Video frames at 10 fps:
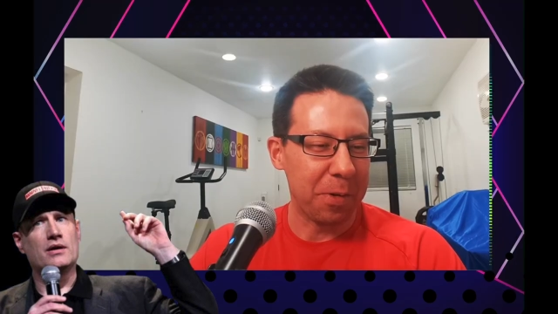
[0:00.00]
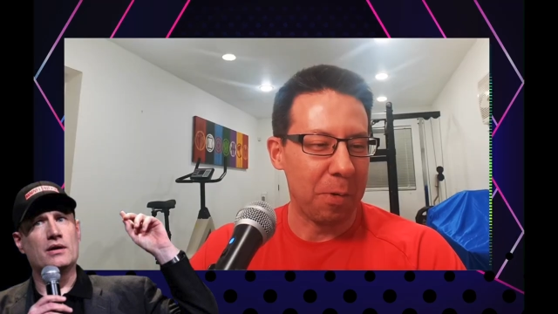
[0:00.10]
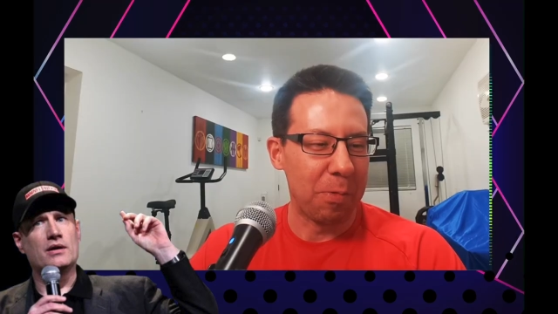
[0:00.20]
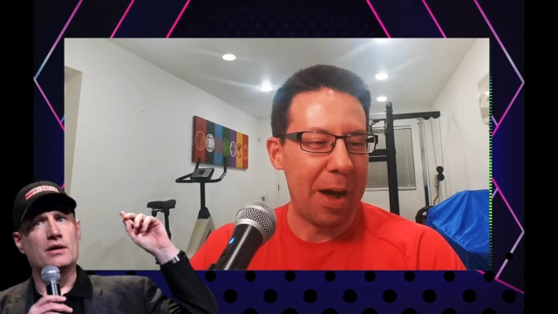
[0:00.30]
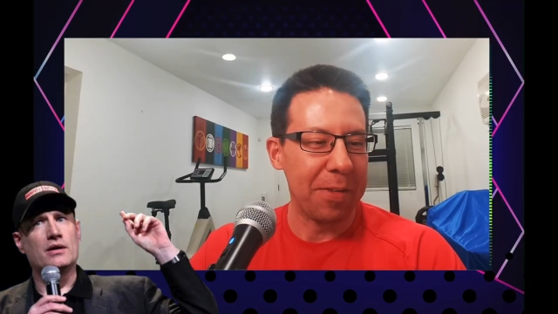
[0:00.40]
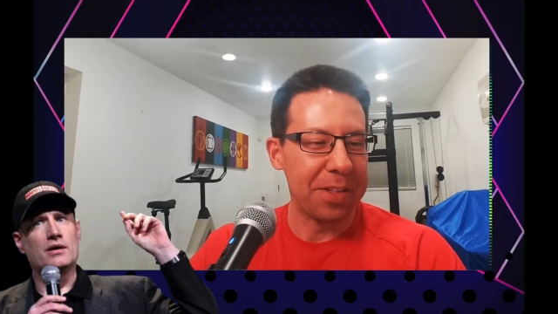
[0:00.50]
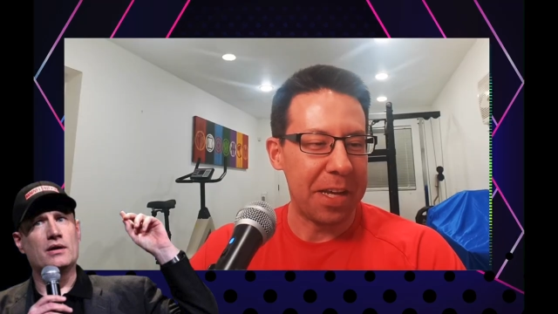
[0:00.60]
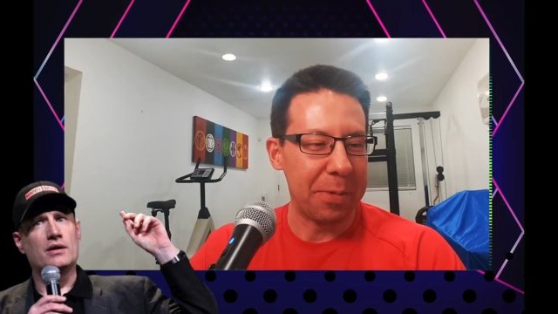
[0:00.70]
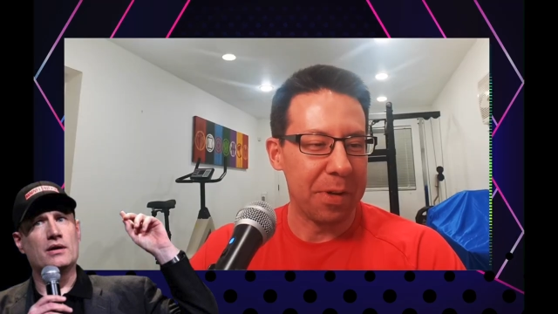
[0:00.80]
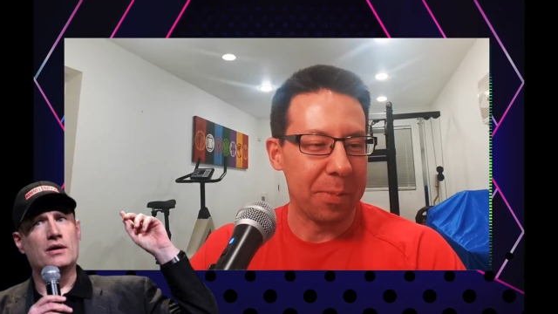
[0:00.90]
Speaker 1: around the
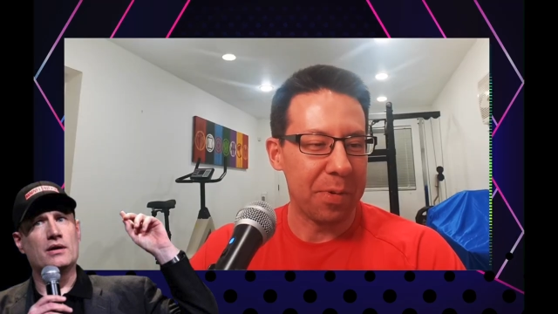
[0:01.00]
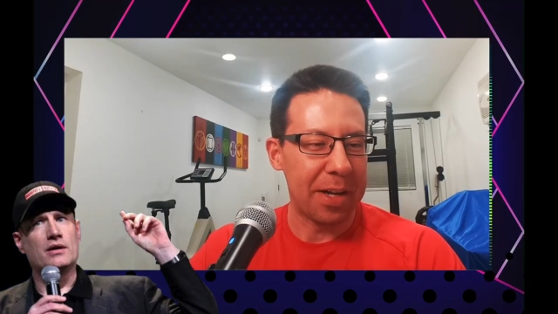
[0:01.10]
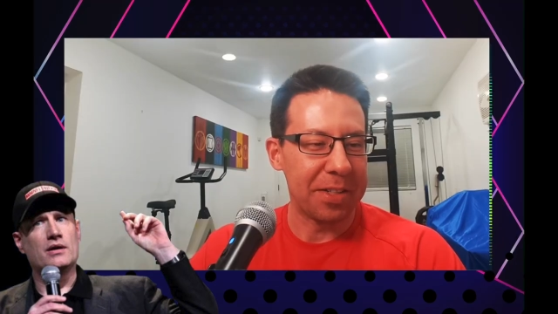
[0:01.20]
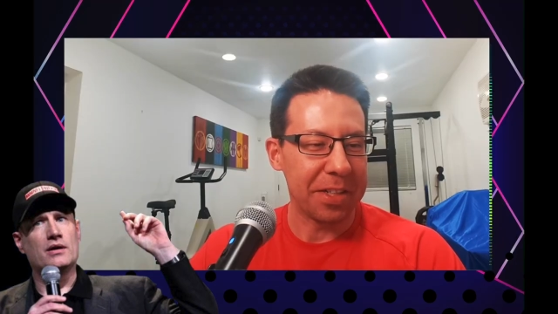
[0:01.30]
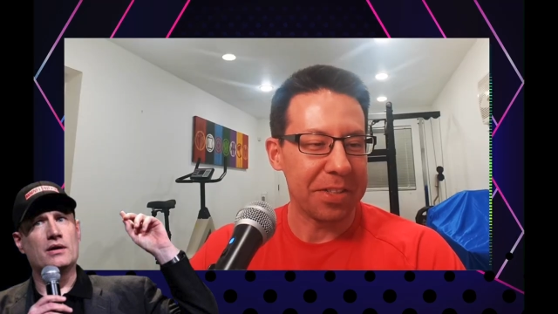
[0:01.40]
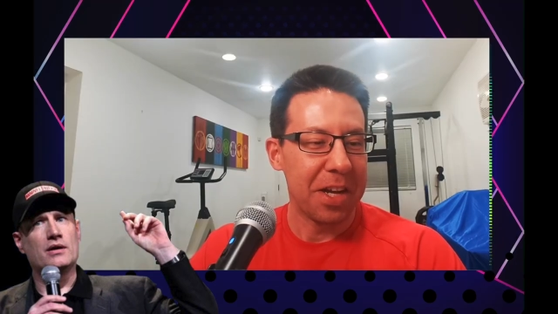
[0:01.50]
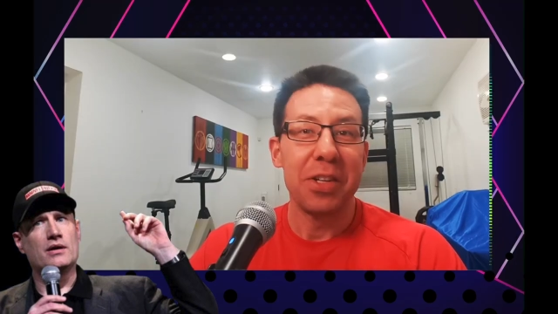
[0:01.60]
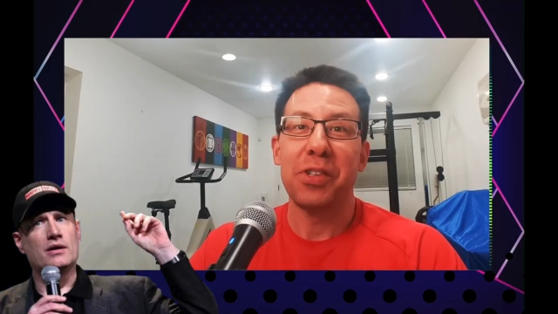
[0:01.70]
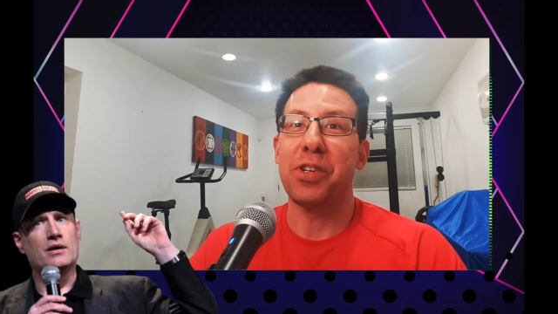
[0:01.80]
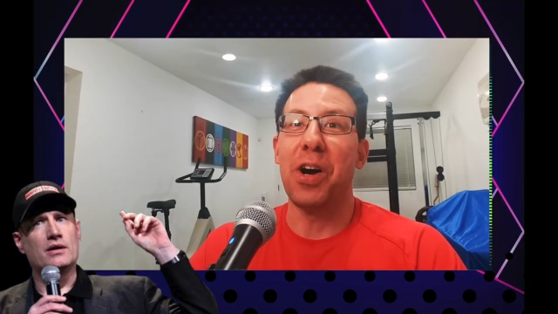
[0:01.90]
table on projects.
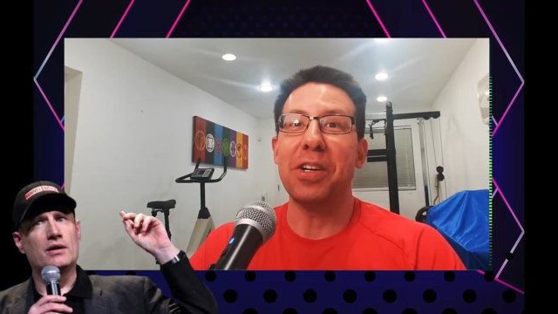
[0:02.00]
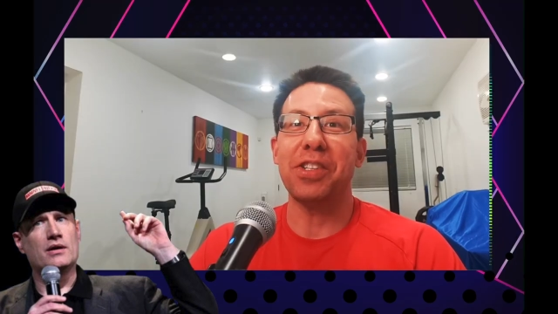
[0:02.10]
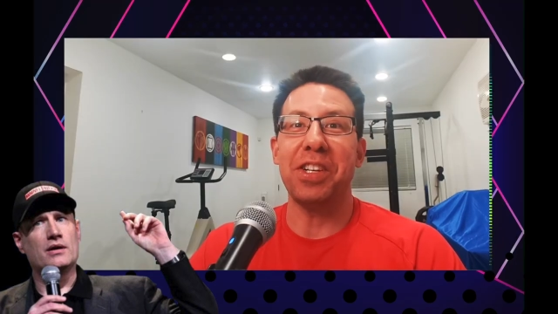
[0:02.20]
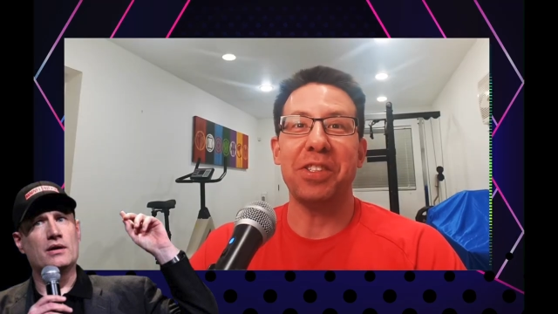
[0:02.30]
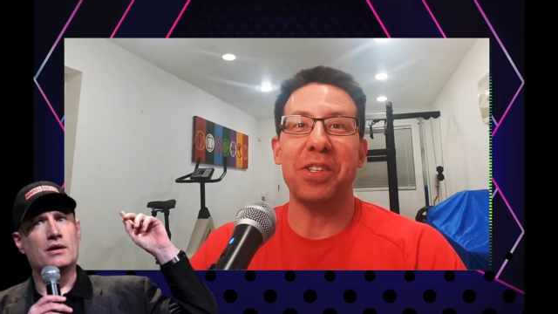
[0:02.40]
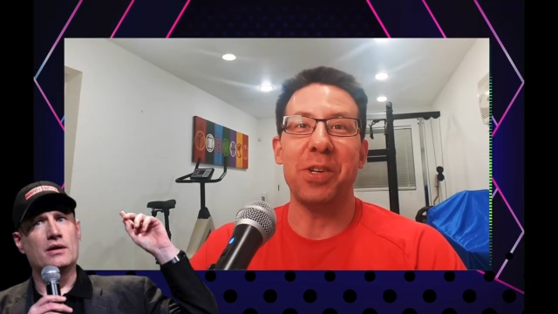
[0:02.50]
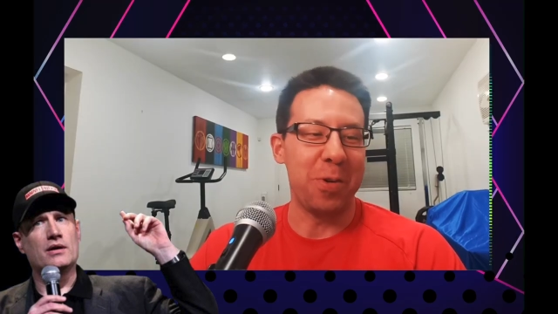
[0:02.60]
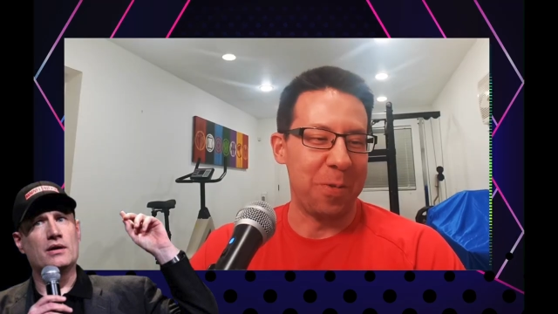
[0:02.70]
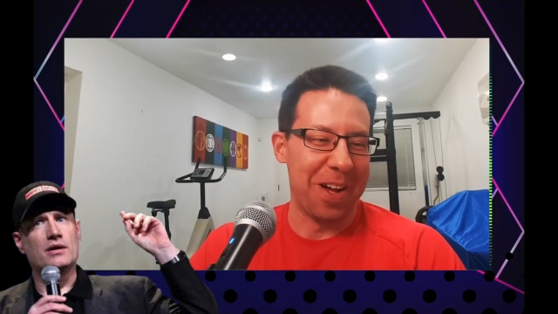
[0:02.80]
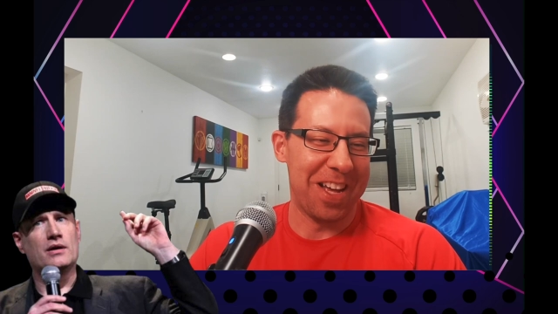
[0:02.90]
Shang-Chi two.